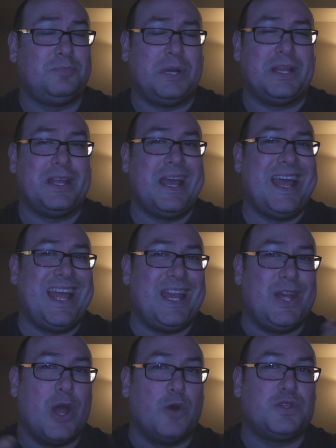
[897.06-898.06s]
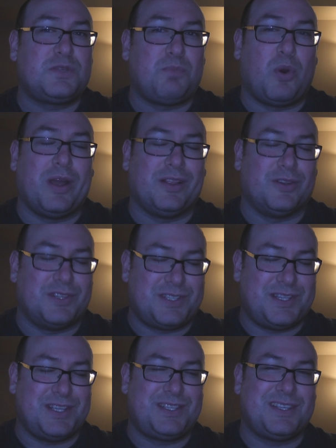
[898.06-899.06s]
But no
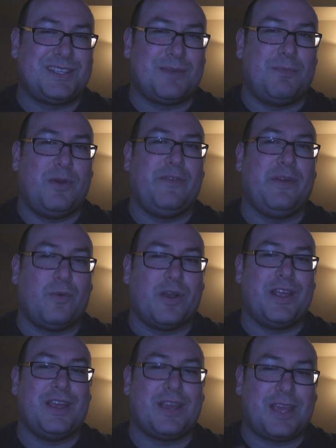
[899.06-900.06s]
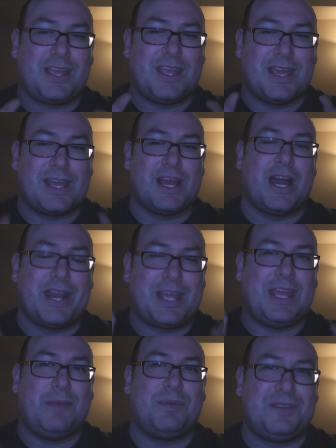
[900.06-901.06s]
spoilers. This is a movie where you you gotta
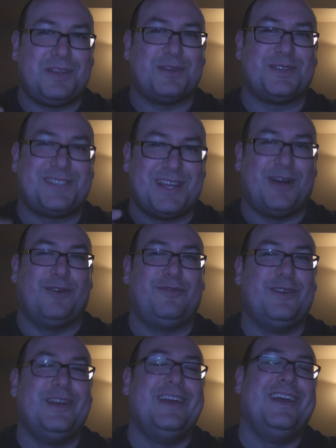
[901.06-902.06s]
keep it to yourself.